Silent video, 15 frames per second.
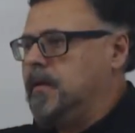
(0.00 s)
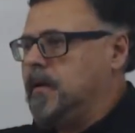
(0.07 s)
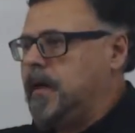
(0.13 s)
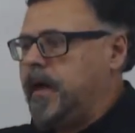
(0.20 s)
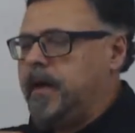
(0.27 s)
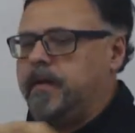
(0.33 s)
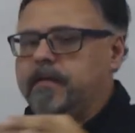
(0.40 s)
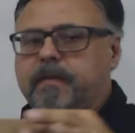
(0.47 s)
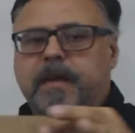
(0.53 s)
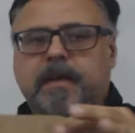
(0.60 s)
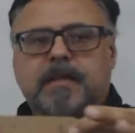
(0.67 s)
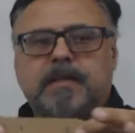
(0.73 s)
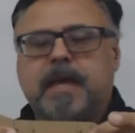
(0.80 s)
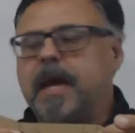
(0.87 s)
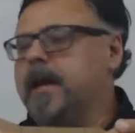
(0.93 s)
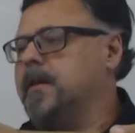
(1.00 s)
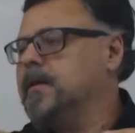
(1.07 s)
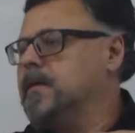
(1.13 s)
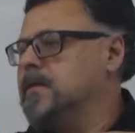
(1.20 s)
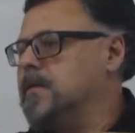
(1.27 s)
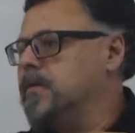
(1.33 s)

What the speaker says: kind of intact and